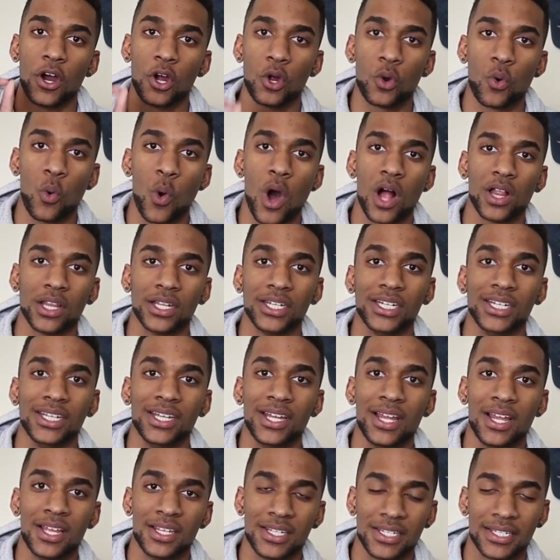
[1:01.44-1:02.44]
a
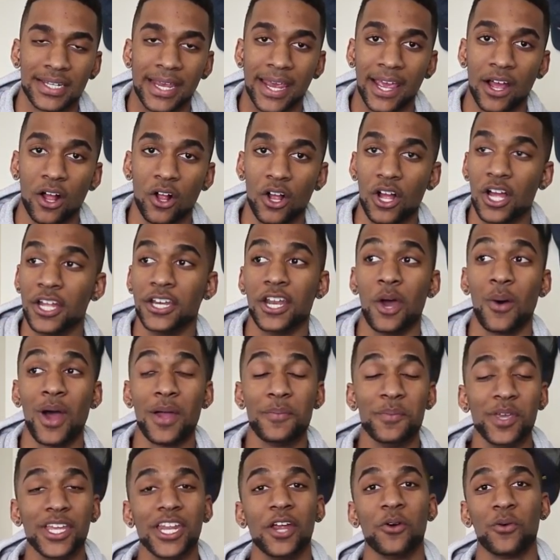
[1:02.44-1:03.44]
quality scale. Now
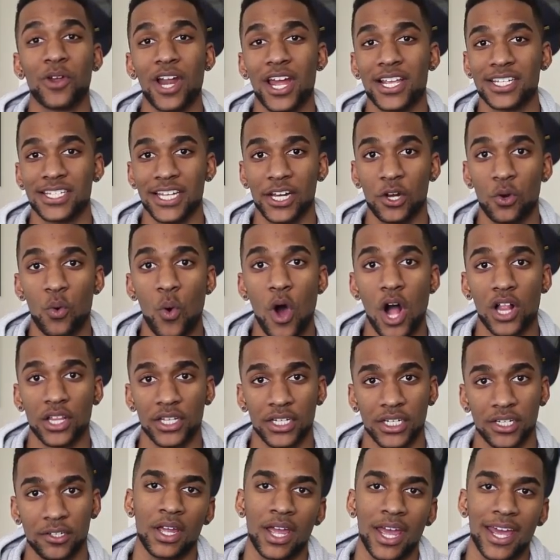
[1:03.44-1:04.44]
I mean it when I say
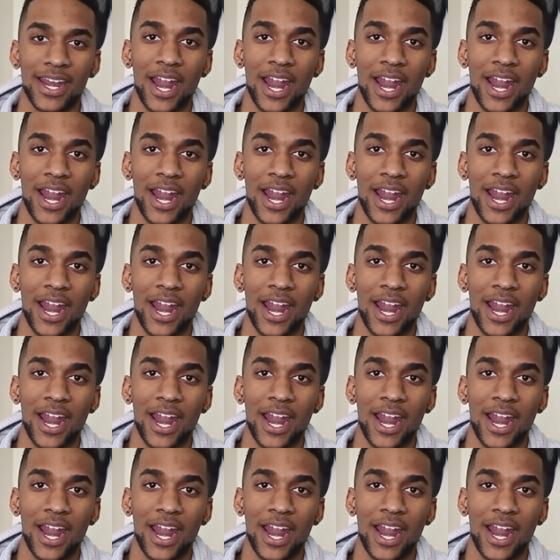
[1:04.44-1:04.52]
quality,